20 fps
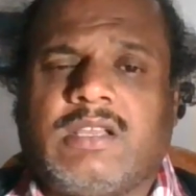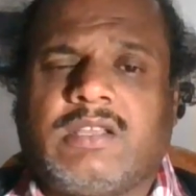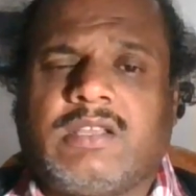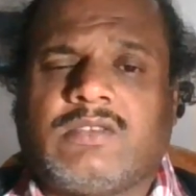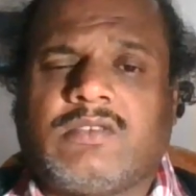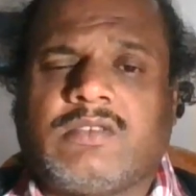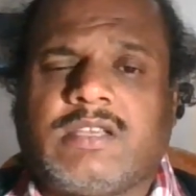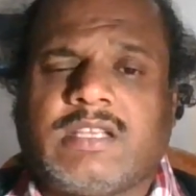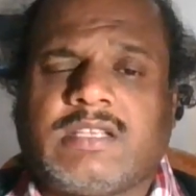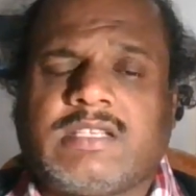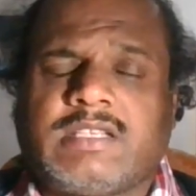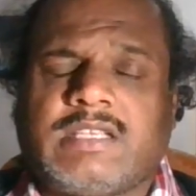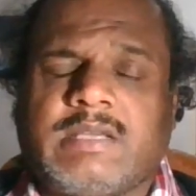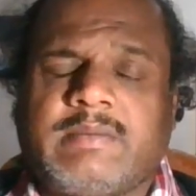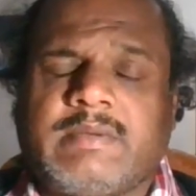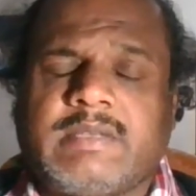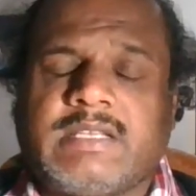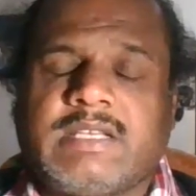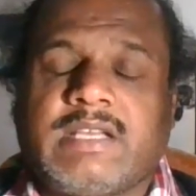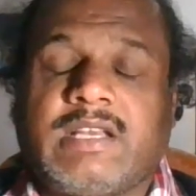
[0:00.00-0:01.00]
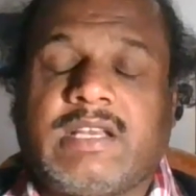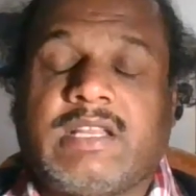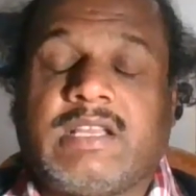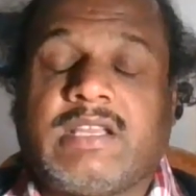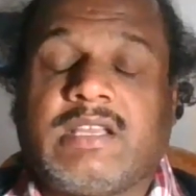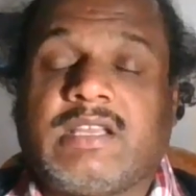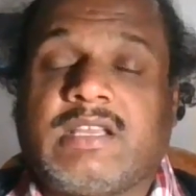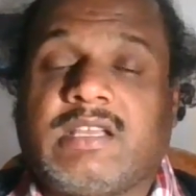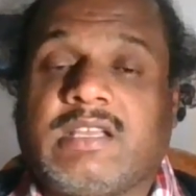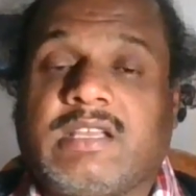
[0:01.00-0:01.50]
So just see
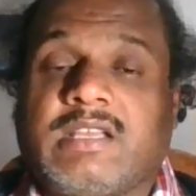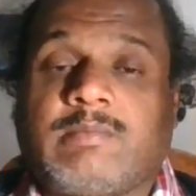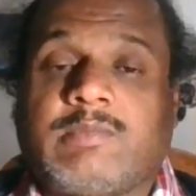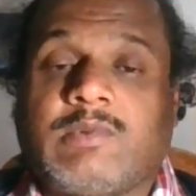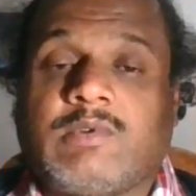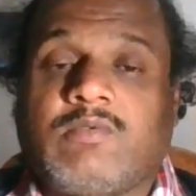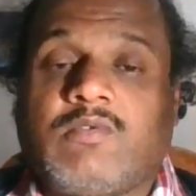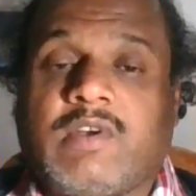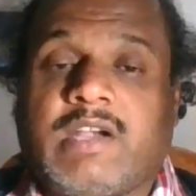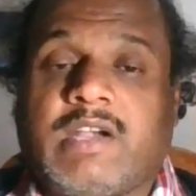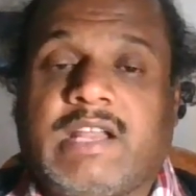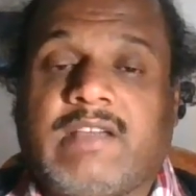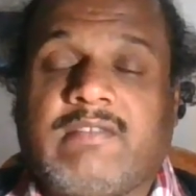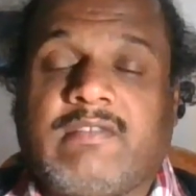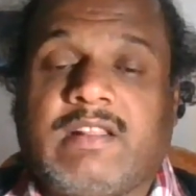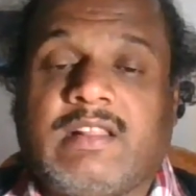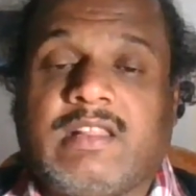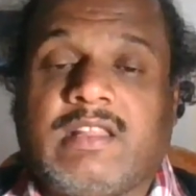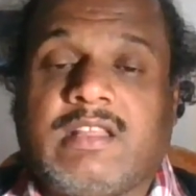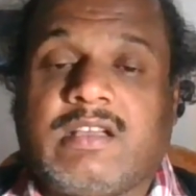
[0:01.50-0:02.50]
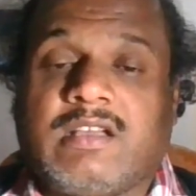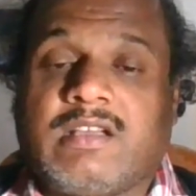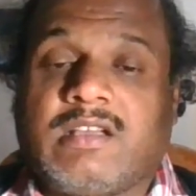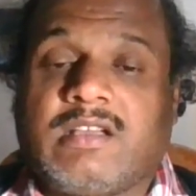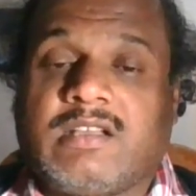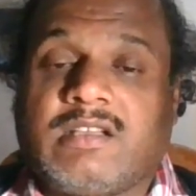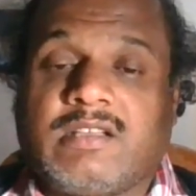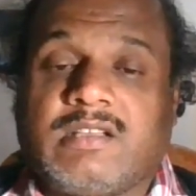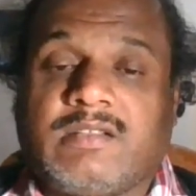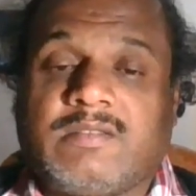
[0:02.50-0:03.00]
basically up to what level
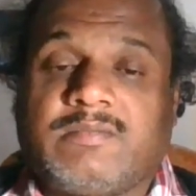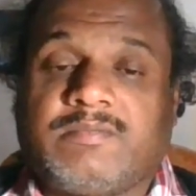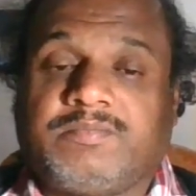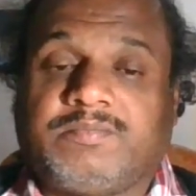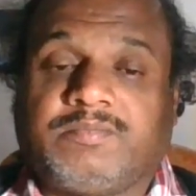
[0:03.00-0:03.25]
the